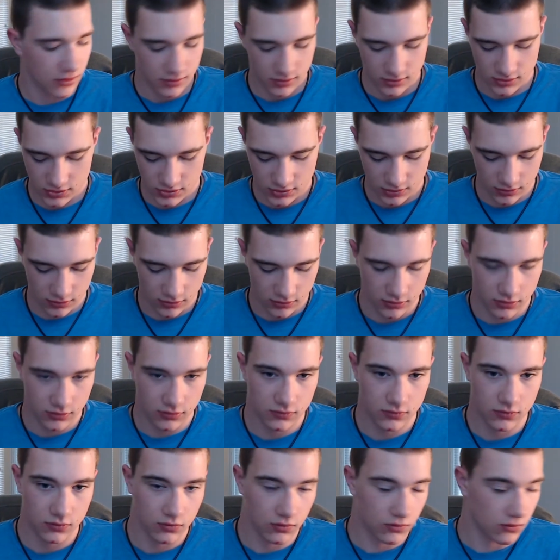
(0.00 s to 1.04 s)
So
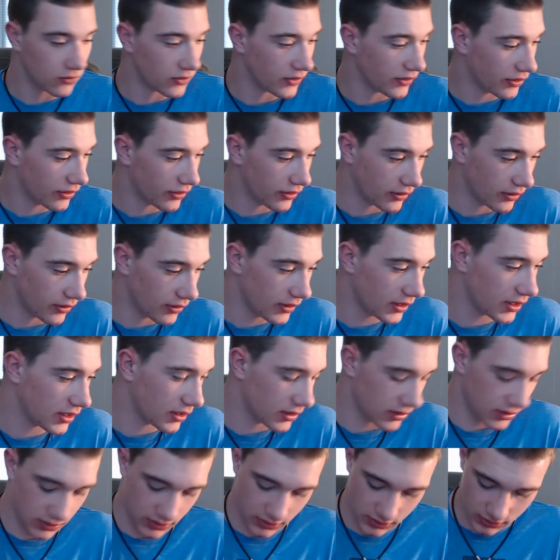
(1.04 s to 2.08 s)
with
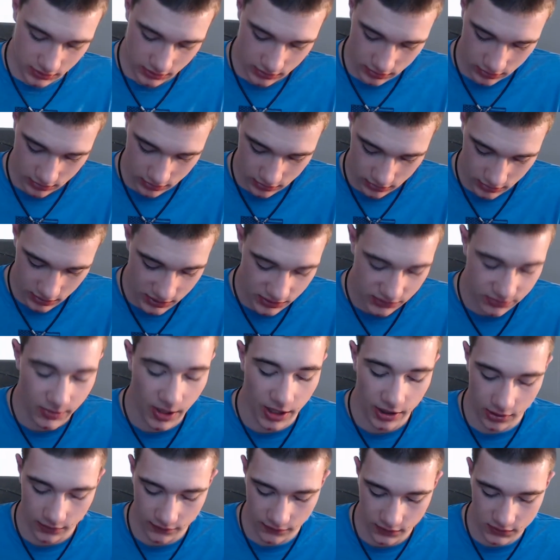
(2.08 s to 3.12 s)
this
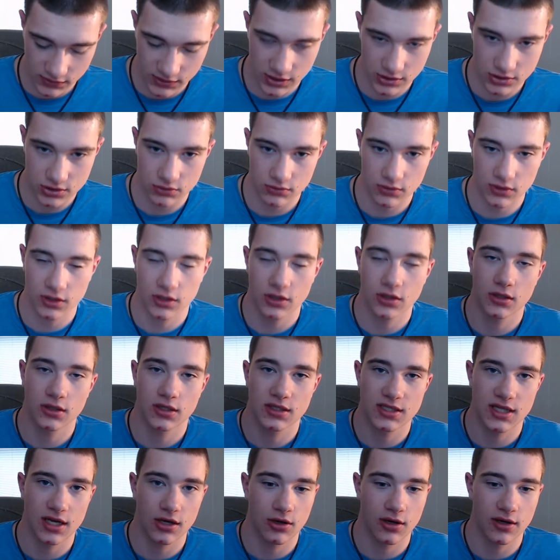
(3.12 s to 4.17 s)
microphone's actually really good
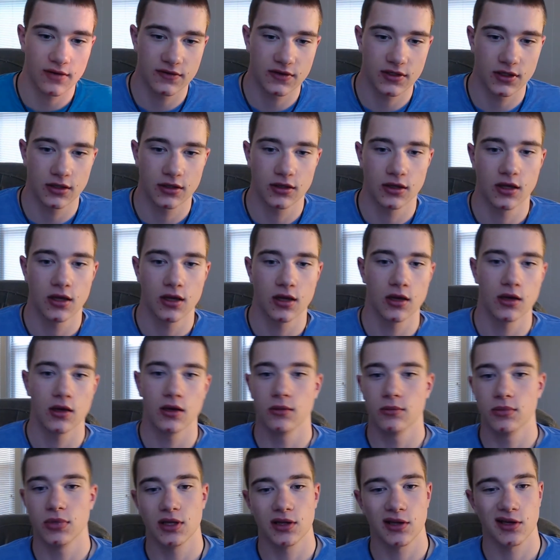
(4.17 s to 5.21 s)
because I don't have to
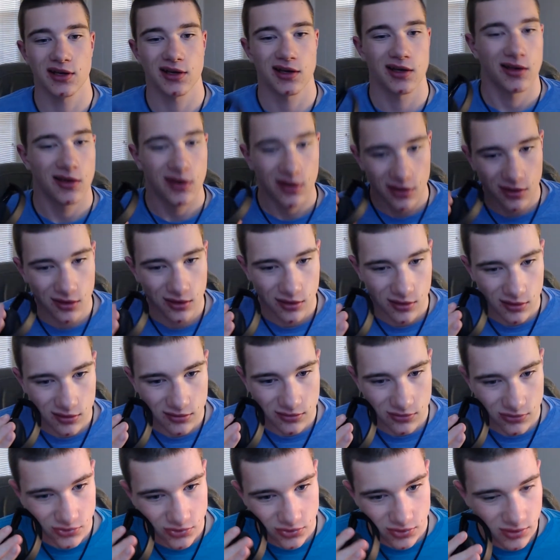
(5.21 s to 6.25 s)
be like,
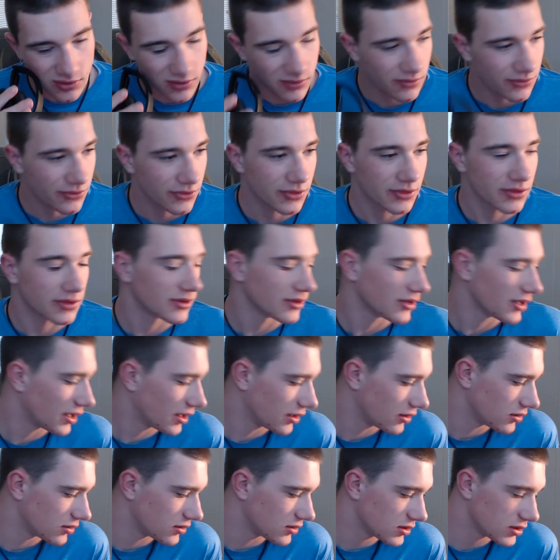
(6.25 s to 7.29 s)
oh,
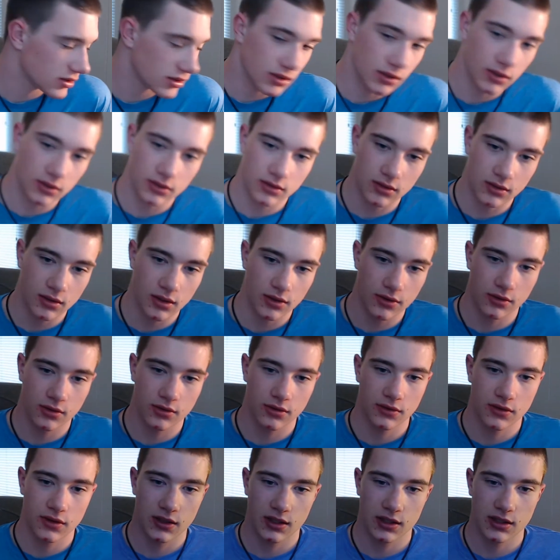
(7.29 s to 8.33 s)
and another
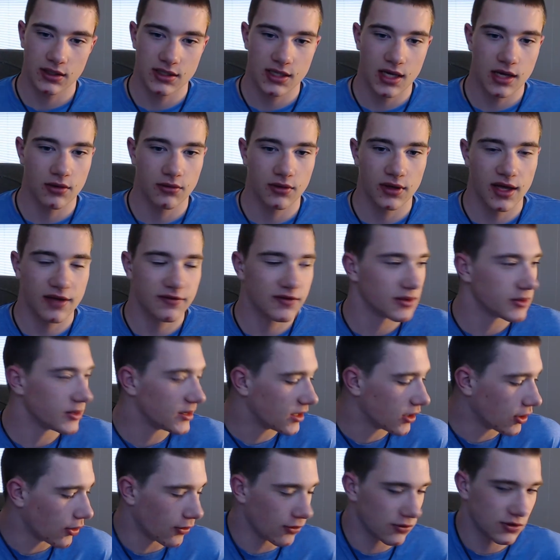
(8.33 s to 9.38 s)
good thing is I don't really have to be
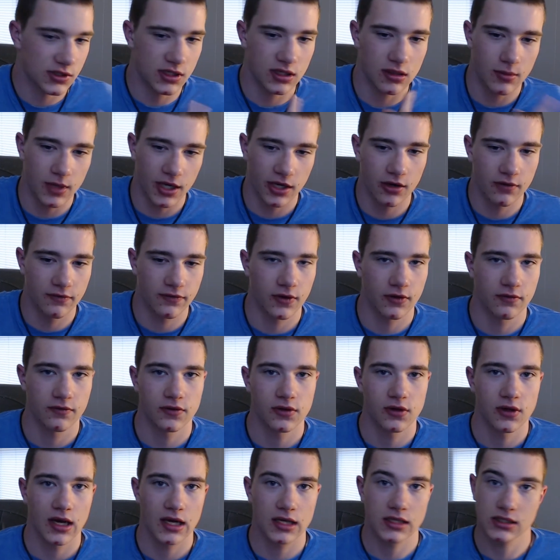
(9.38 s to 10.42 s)
close to the microphone for
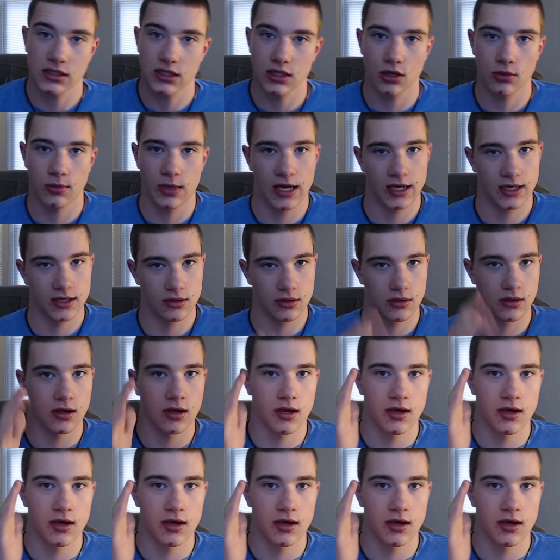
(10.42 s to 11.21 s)
you guys to hear me. I can